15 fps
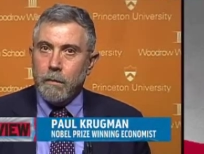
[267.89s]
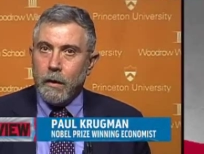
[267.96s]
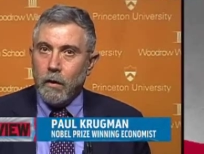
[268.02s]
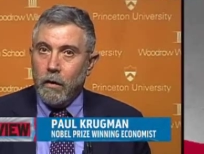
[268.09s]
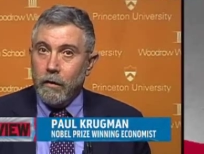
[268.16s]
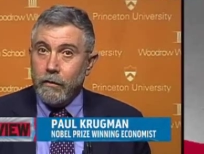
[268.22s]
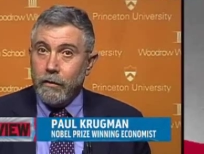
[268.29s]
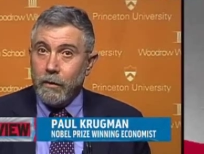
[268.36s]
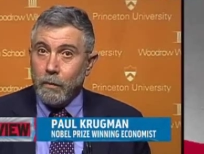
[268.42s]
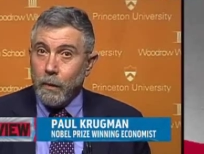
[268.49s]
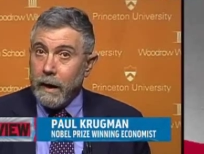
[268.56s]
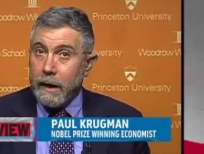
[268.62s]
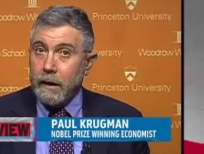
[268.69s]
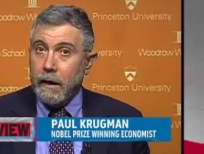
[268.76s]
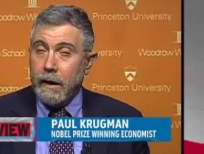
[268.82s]
but also
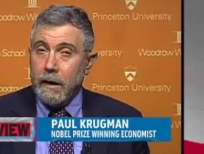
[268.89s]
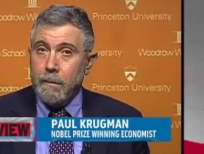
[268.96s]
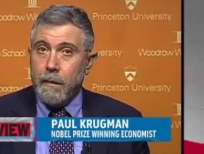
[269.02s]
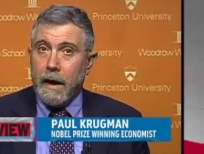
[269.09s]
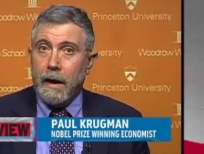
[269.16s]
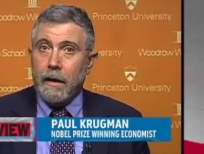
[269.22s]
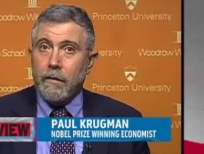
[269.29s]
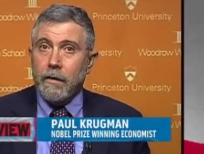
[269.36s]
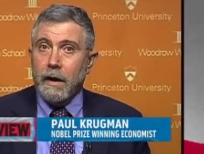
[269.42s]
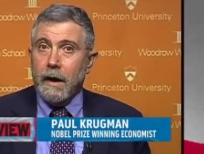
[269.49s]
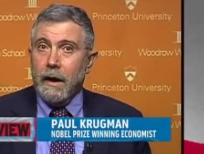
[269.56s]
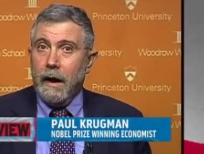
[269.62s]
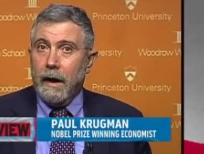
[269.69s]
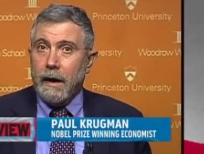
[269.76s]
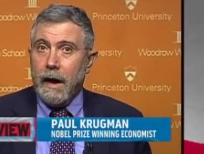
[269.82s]
regulating banks
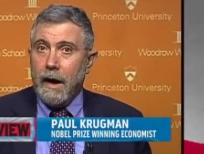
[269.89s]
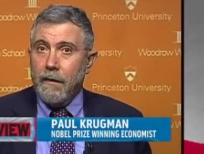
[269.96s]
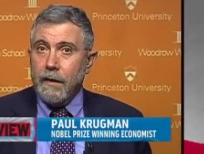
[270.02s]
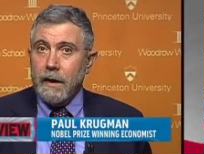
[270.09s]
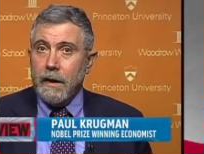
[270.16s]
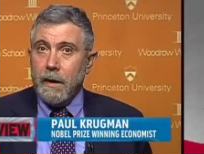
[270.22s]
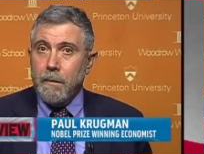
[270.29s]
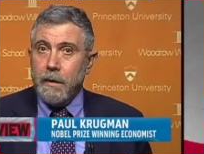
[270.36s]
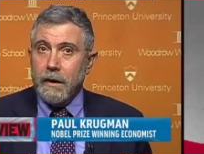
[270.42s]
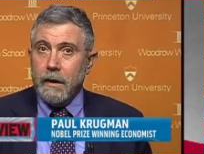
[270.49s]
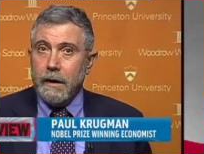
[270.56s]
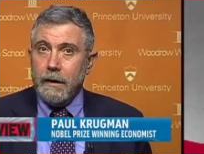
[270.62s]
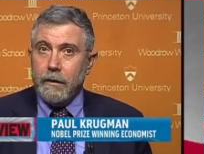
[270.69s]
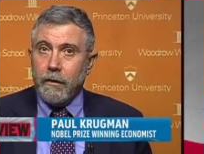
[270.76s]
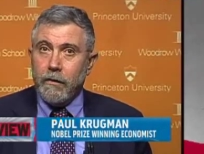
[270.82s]
and having the
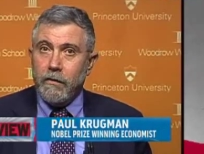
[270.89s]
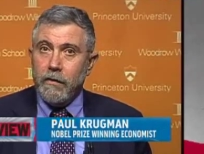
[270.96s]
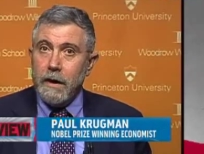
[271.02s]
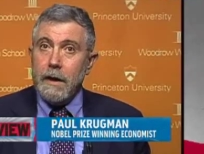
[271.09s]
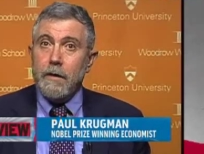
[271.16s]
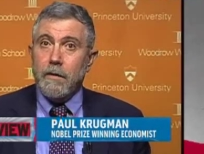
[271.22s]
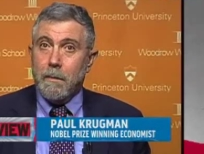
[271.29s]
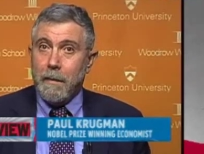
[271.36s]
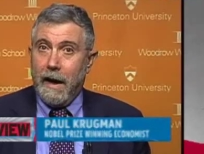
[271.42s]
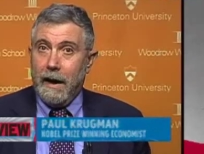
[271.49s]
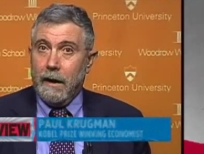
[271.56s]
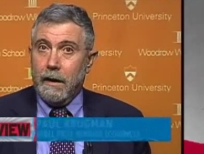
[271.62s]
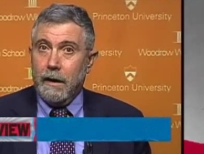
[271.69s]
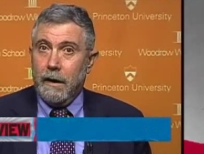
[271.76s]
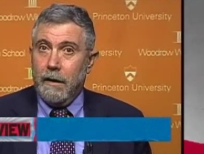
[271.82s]
ability to seize a
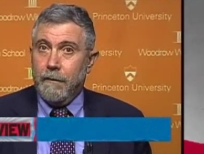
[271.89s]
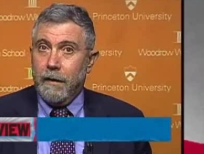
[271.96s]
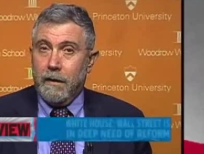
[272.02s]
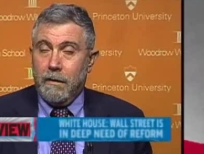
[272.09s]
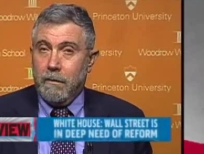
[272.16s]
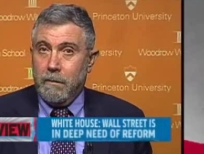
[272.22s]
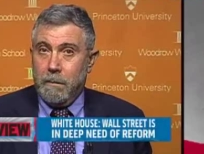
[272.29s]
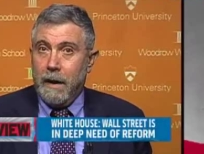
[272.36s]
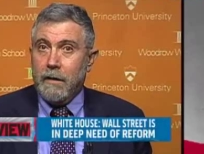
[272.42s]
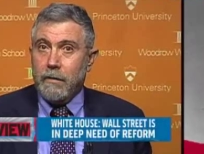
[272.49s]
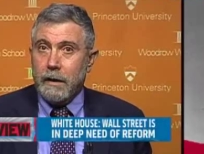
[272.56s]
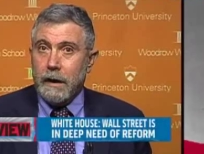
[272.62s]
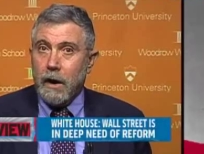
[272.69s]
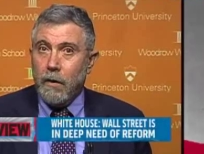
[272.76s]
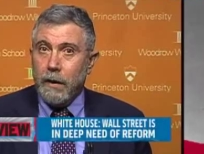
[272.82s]
bank if it's
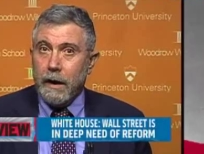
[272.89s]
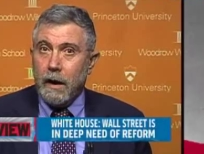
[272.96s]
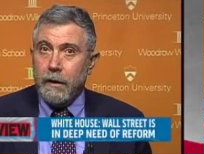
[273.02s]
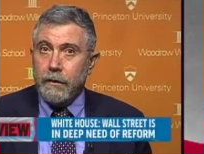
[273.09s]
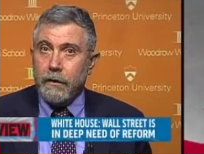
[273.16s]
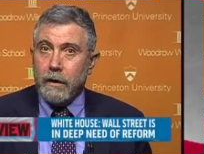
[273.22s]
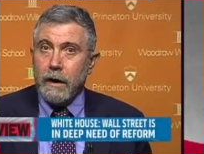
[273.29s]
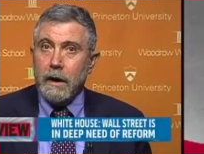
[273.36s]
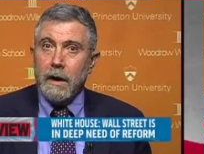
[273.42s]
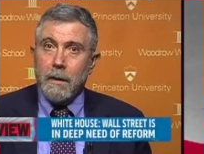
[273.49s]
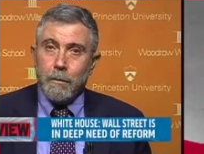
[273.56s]
basically going under,